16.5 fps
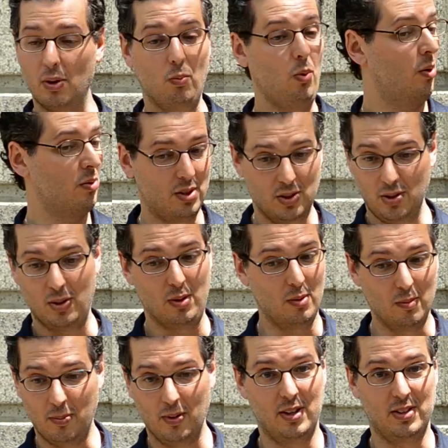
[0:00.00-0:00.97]
we won't
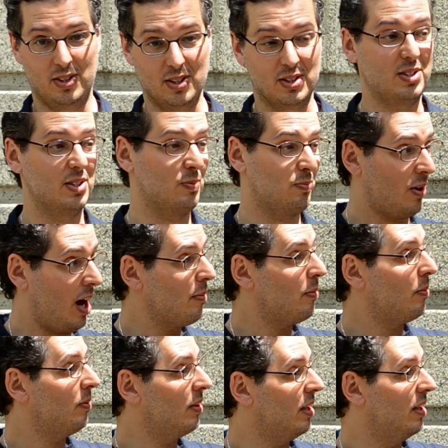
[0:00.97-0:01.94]
do, but this is
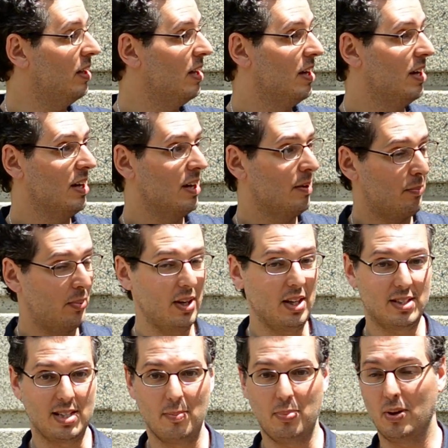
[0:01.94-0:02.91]
probably pretty
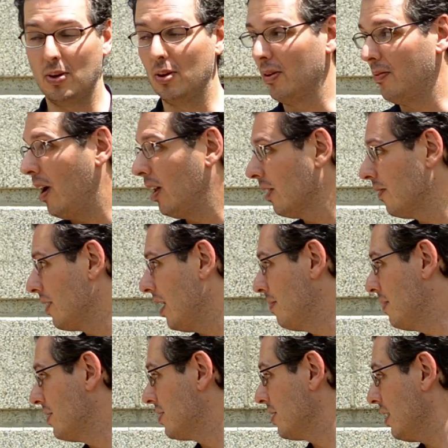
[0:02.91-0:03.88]
typical of all of
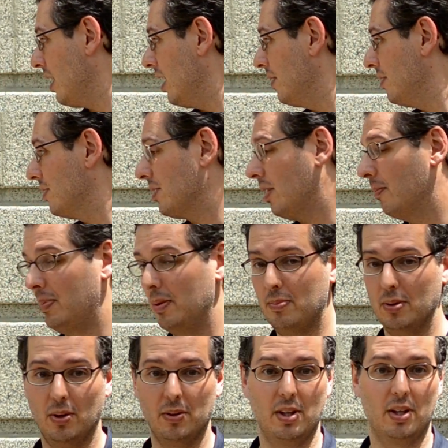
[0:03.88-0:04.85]
them. It's kind of a dumpy
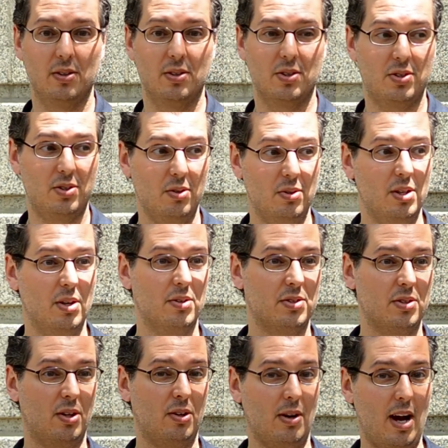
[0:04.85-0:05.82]
building. The
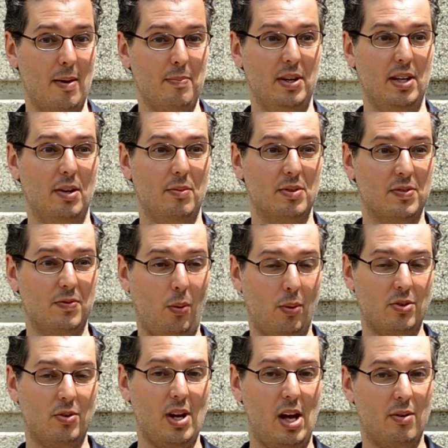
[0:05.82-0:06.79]
studios are crappy. It was
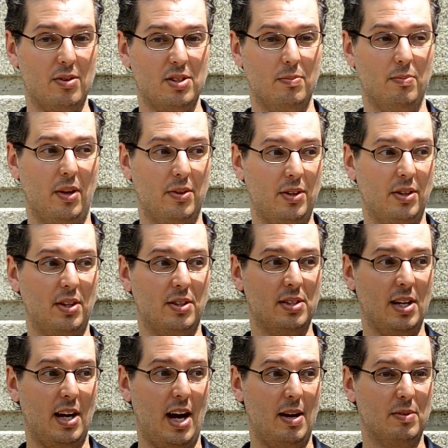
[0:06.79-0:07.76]
$400 a month at the
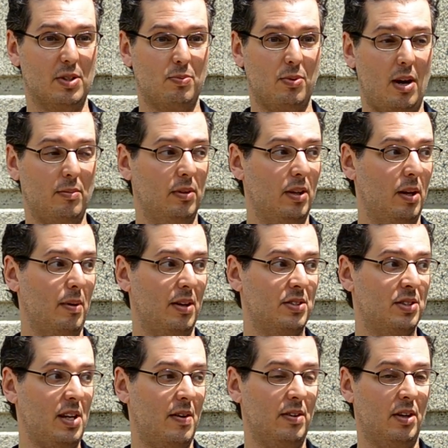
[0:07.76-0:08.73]
time. It's probably about
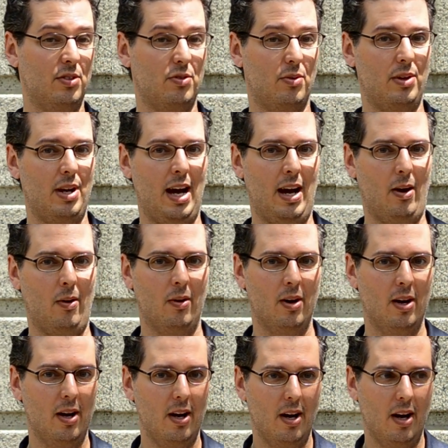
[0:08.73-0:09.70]
$700 now.
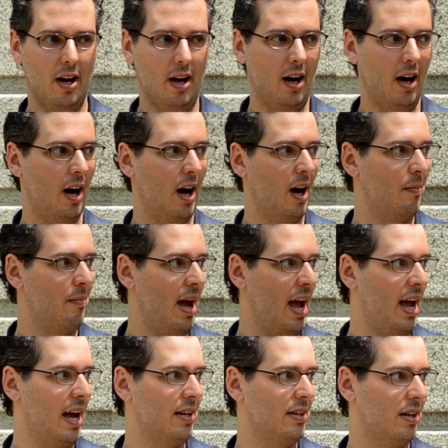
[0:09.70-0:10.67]

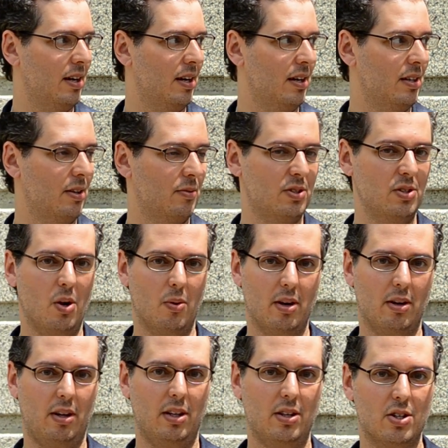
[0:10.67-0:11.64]
And there was no
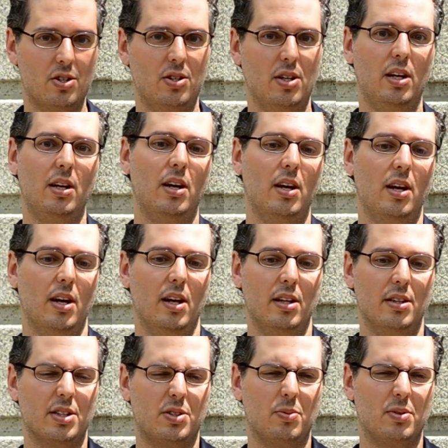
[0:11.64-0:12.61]
air conditioning.
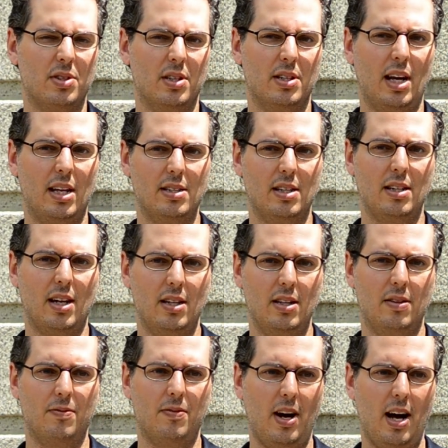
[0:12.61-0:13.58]
This was in
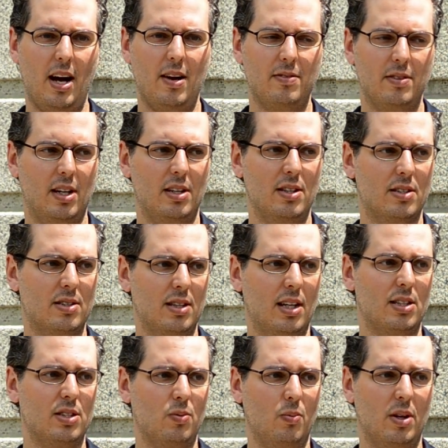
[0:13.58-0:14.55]
1995 and
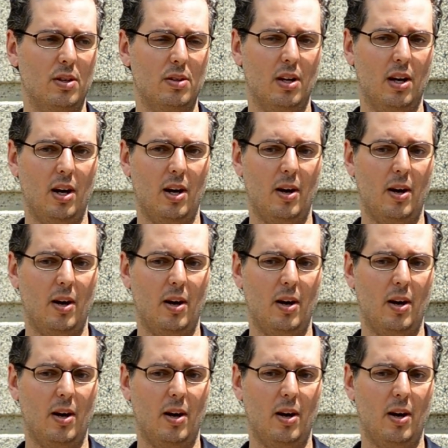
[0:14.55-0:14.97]
96 when